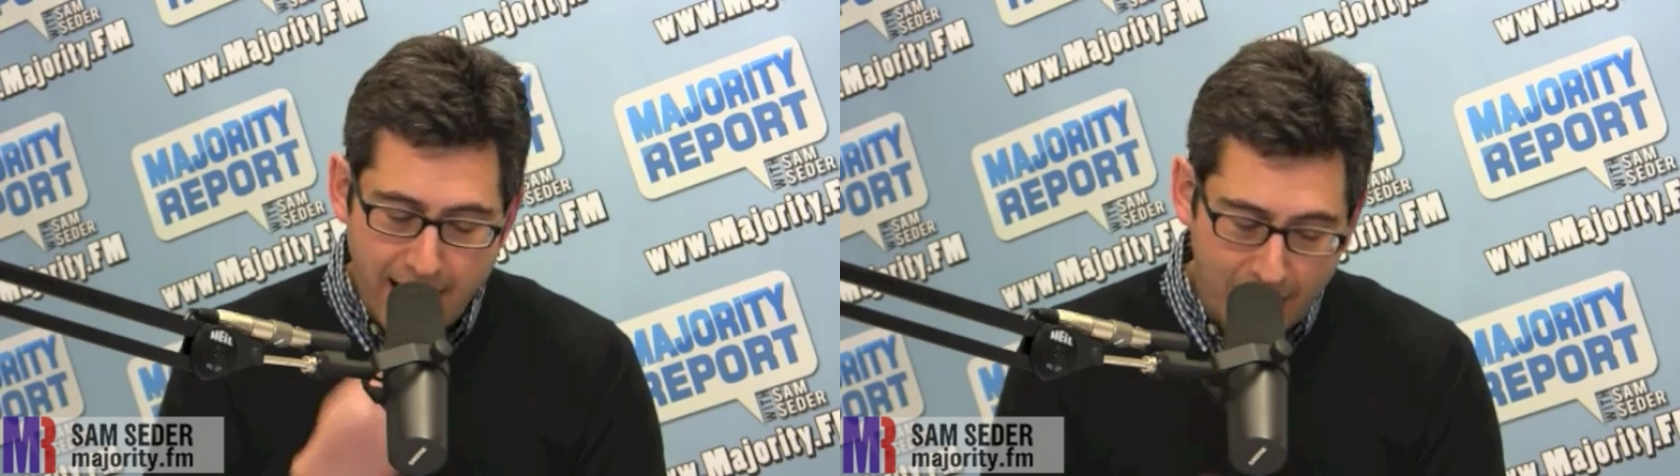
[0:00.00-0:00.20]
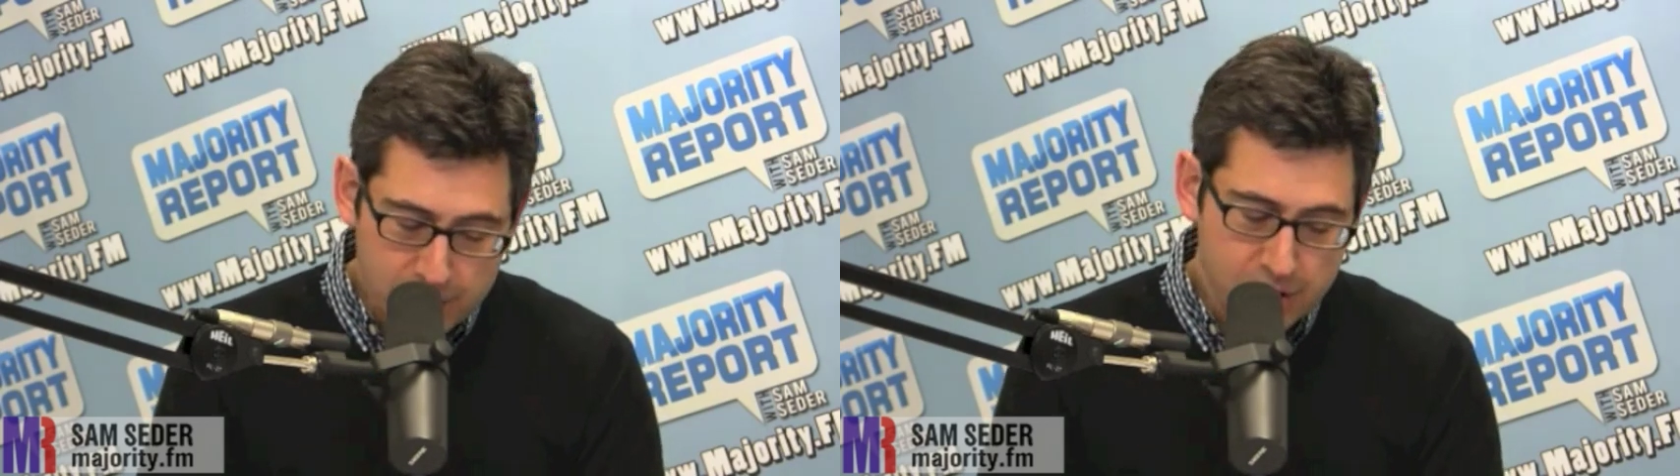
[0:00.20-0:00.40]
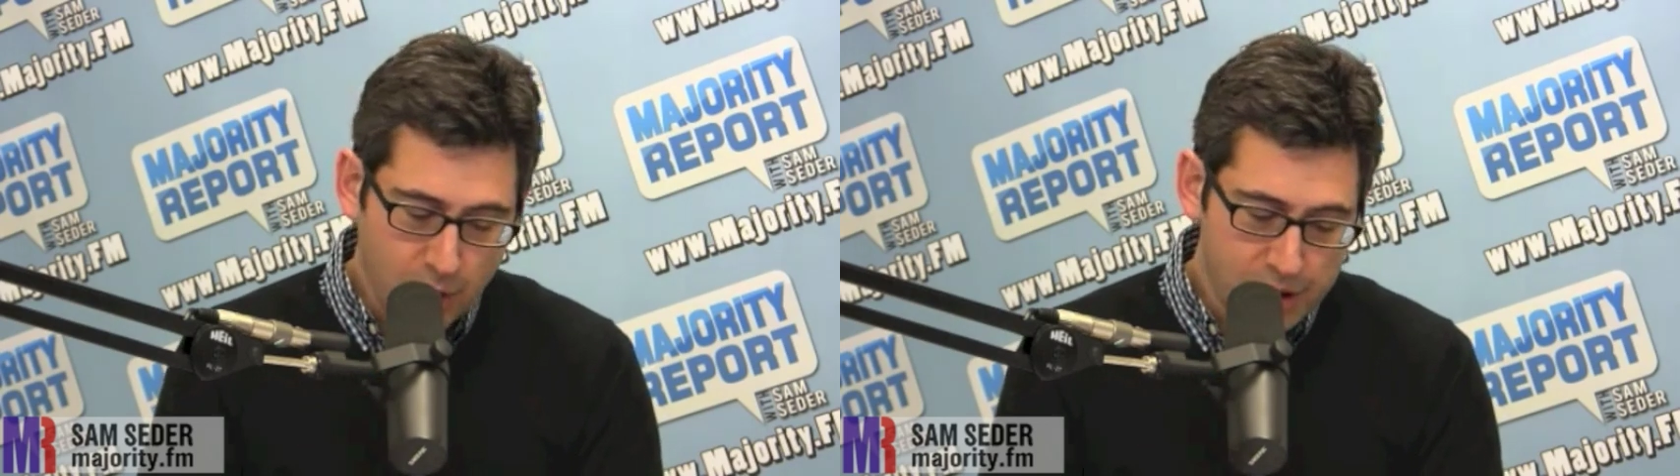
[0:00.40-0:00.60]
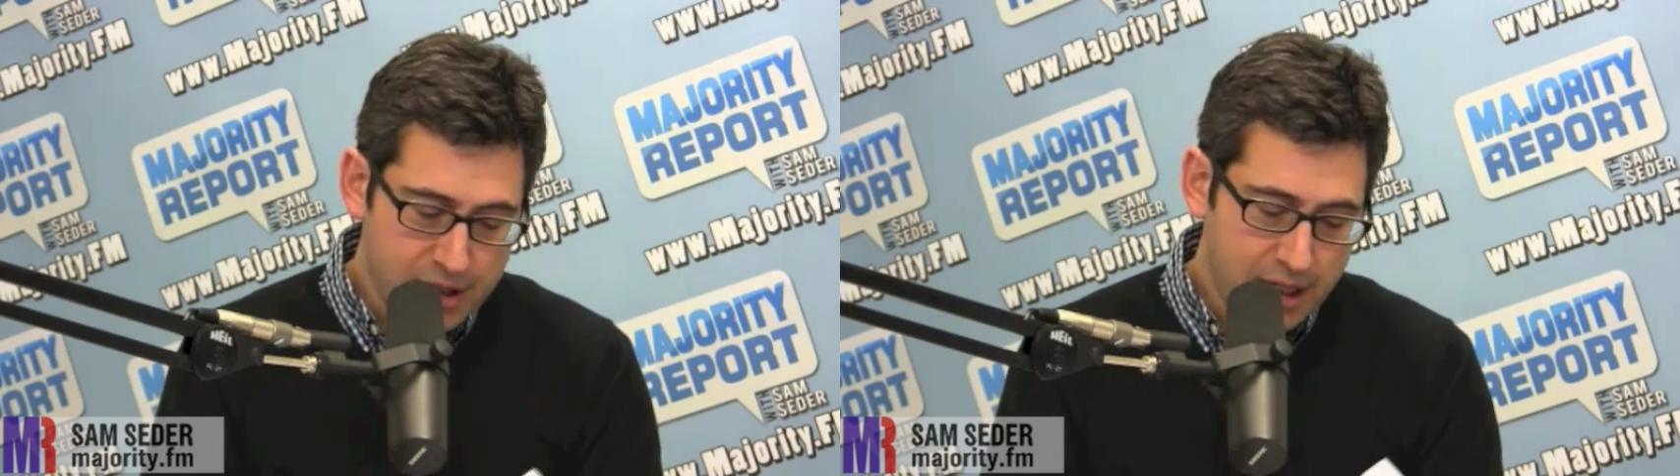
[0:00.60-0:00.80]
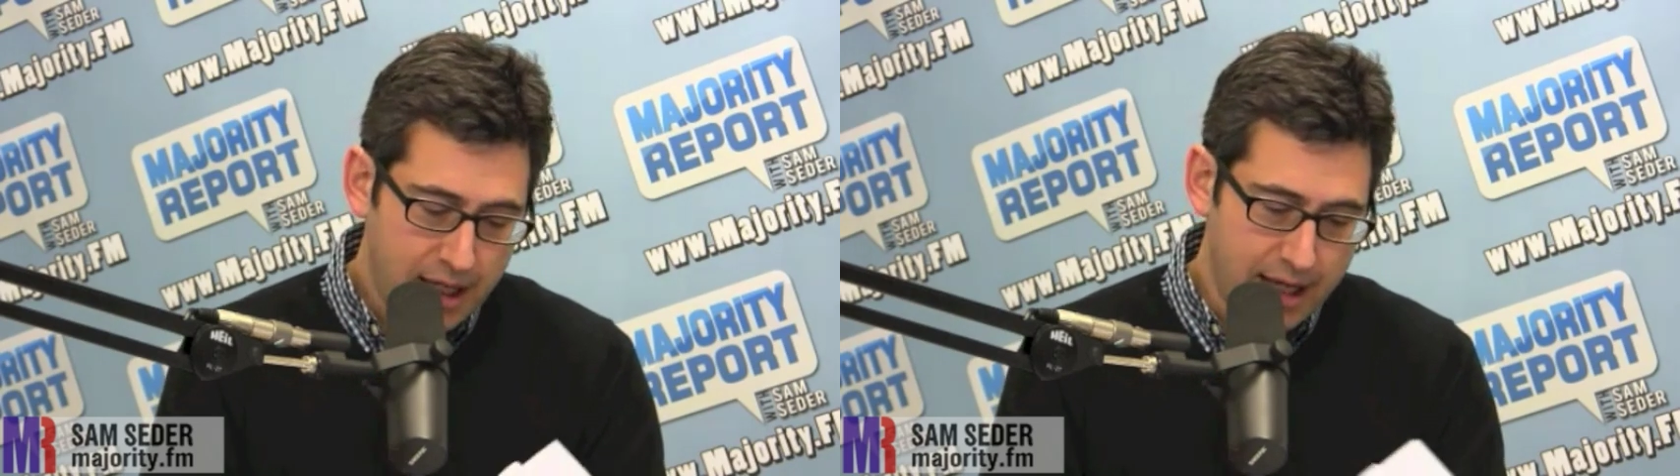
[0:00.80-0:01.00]

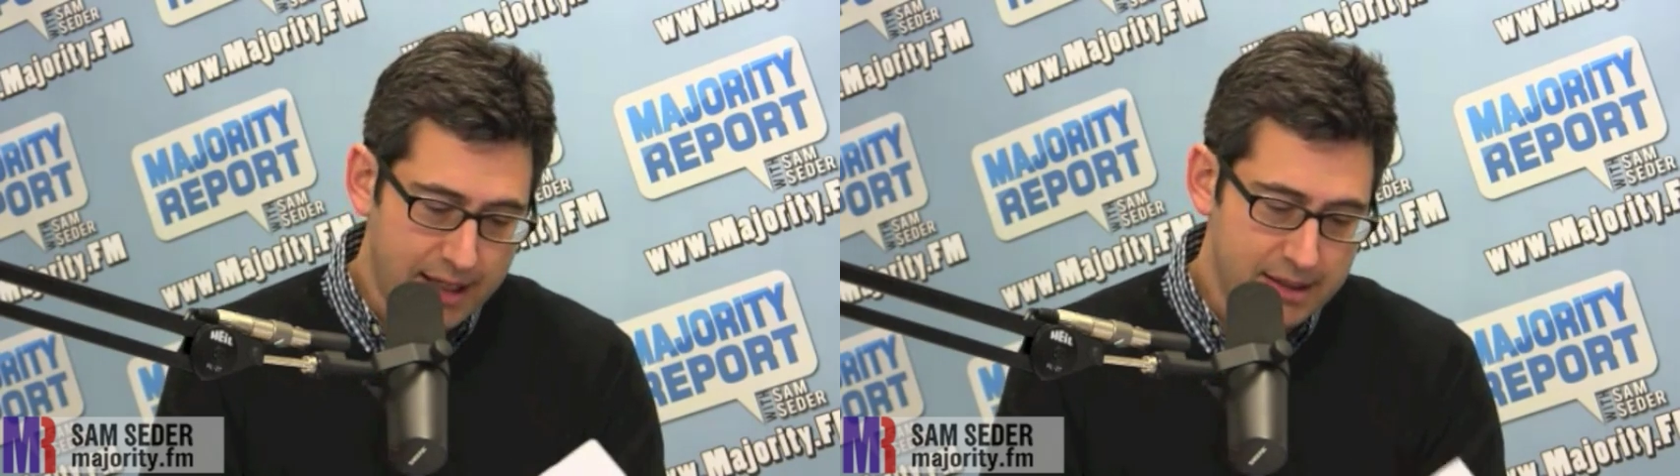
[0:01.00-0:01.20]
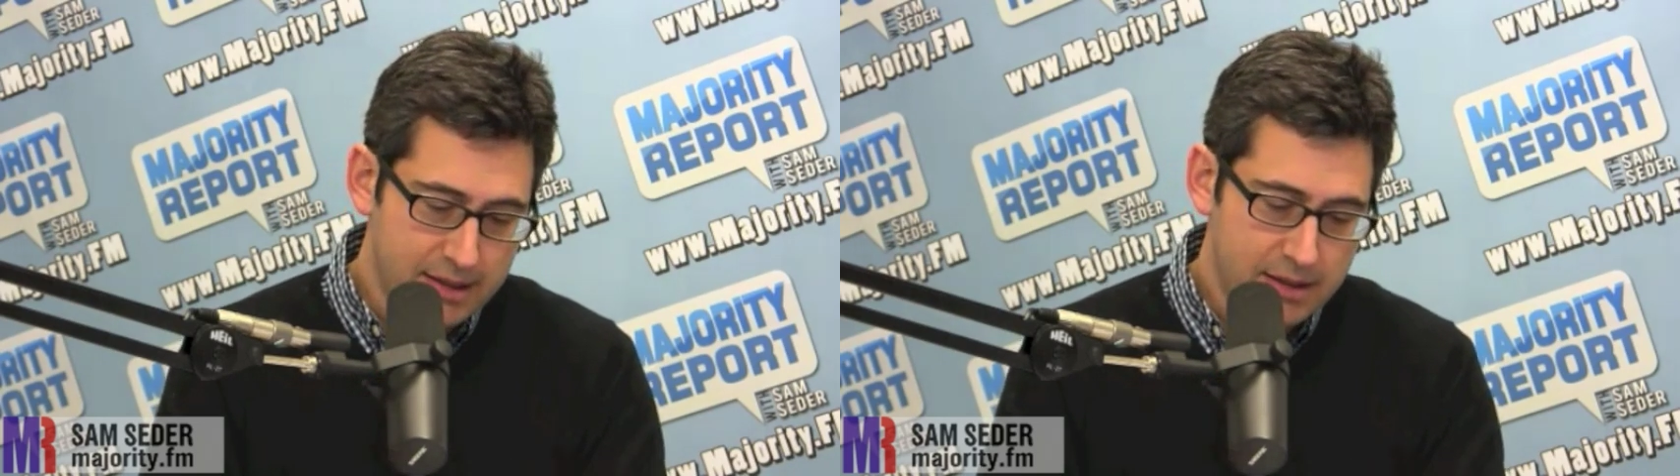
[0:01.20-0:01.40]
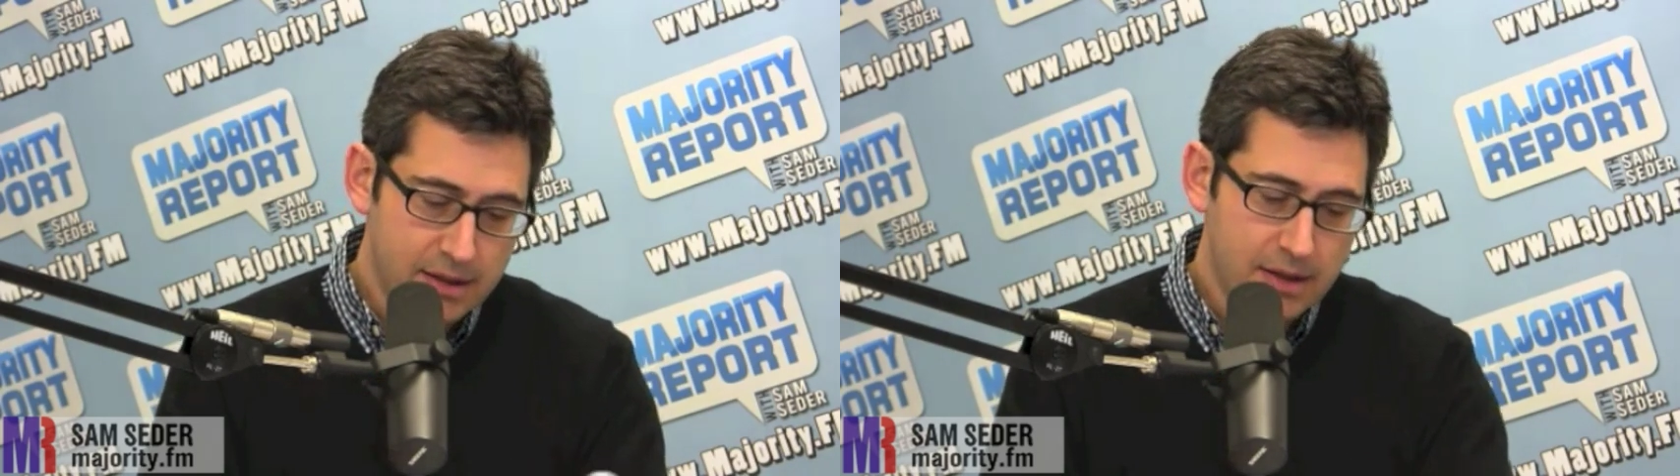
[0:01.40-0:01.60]
outsourcing and